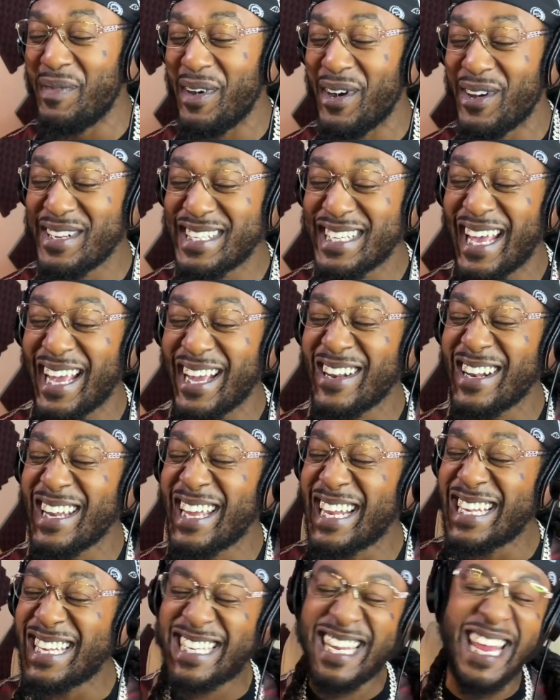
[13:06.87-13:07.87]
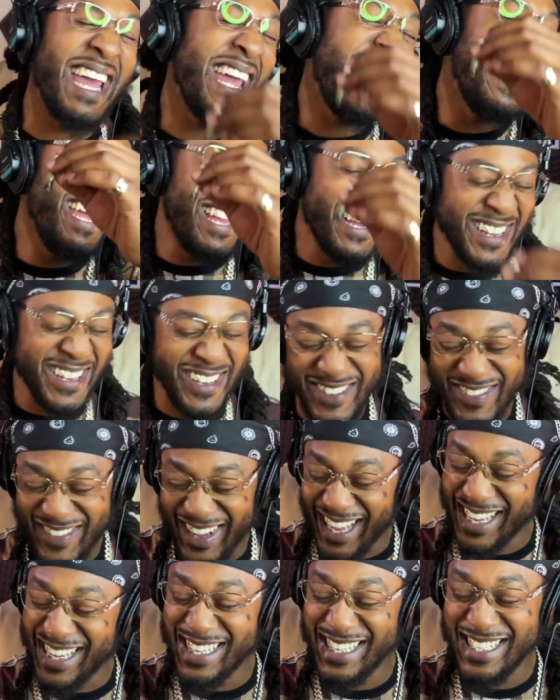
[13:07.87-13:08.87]
motorcycle is. Dang.
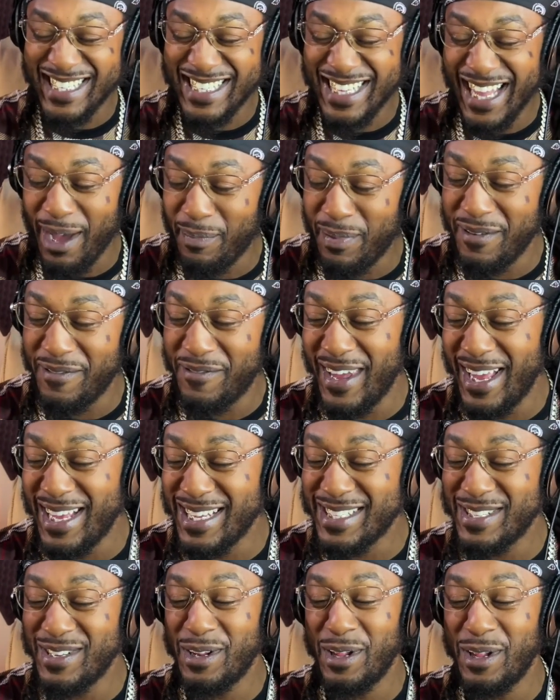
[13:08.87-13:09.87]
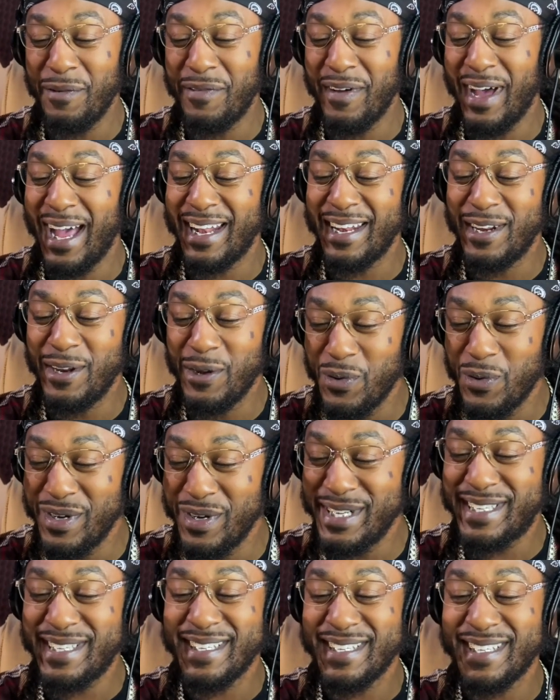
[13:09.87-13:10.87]
I couldn't stop it fast enough. I knew
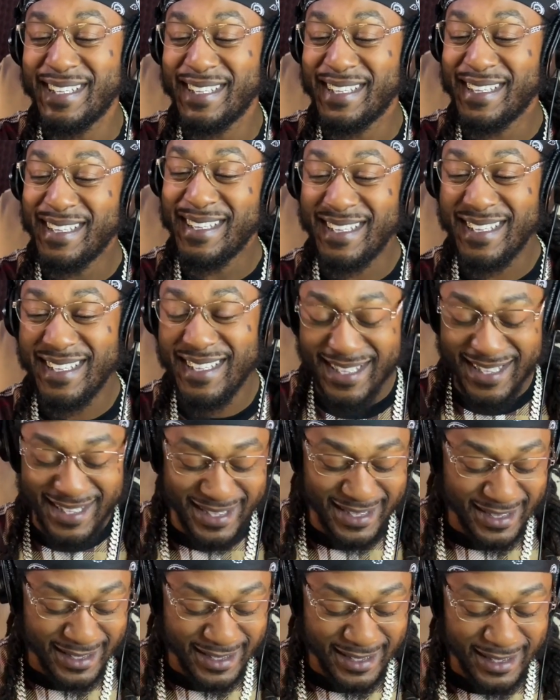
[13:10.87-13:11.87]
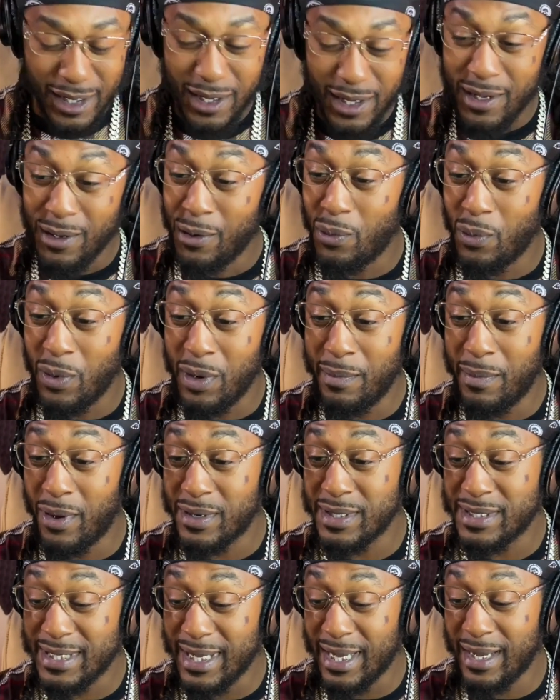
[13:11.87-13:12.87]
it. What
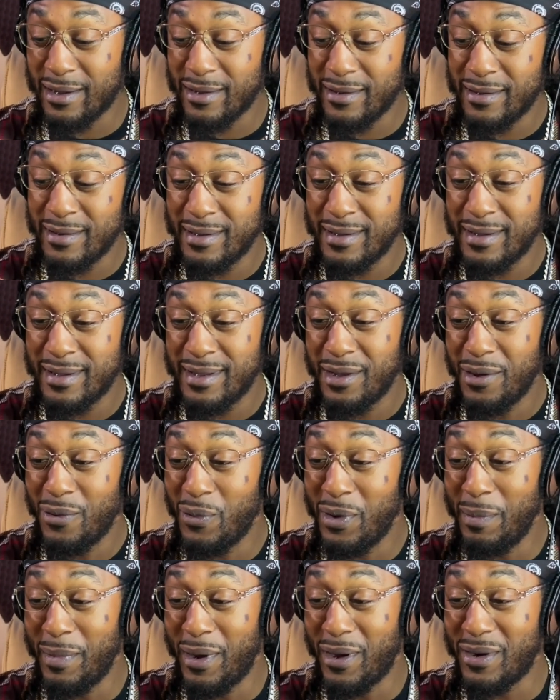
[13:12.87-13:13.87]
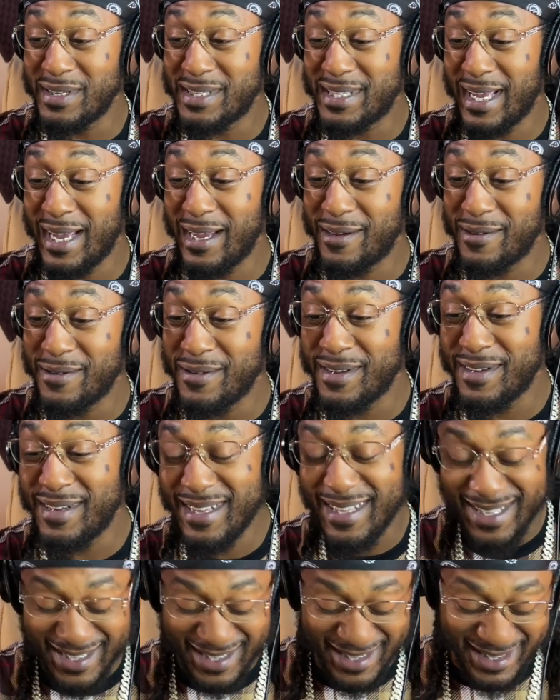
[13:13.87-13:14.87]
motorcycle? What motorcycle?
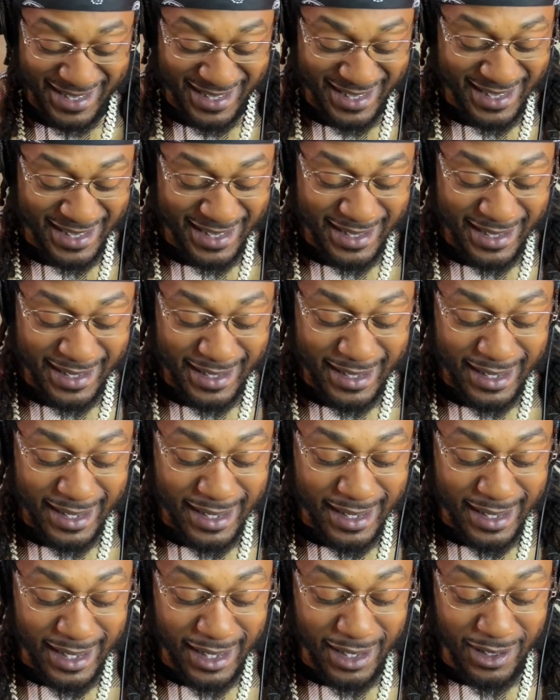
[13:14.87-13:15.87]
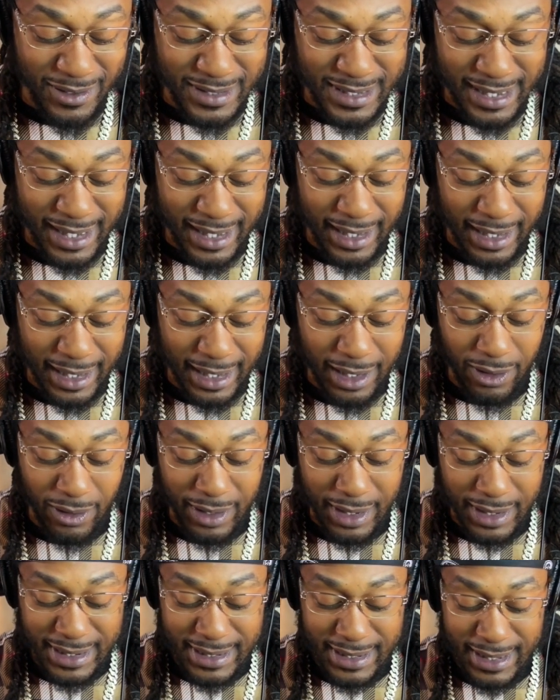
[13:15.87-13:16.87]
He going to say, he going
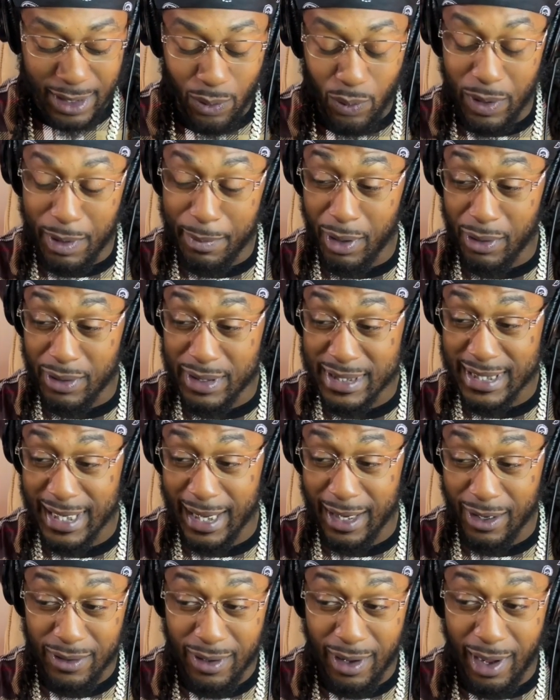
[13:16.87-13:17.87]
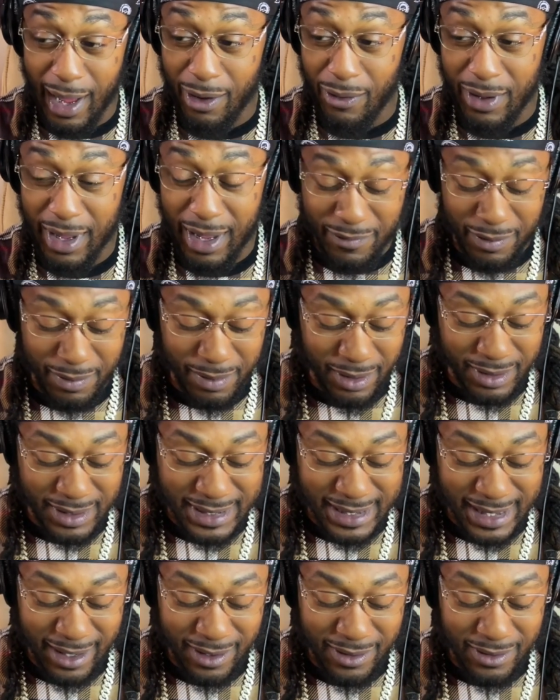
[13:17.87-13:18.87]
to either say, what motorcycle? Or I don't have a
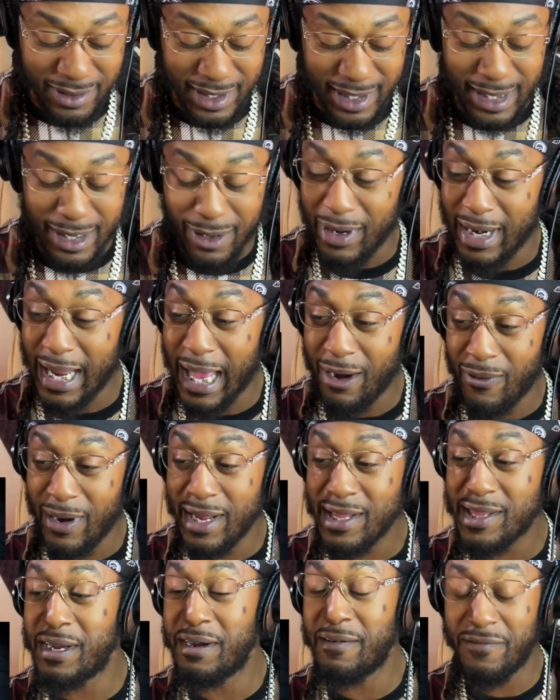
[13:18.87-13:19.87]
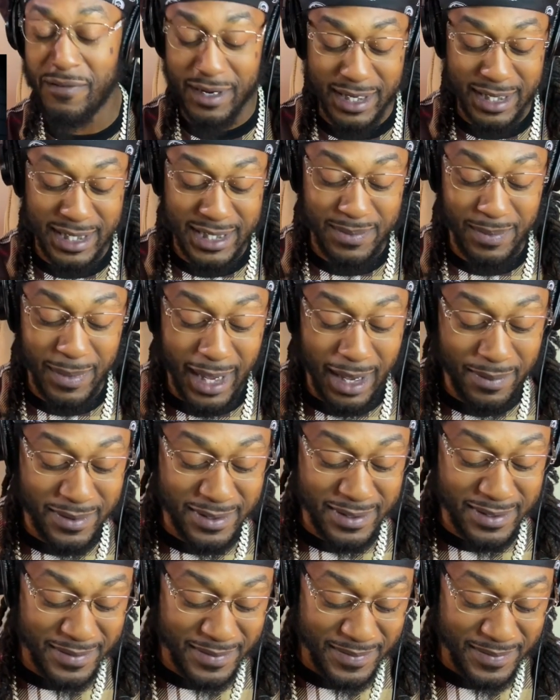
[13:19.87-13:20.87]
motorcycle. And he going to lie right there in front of his mama.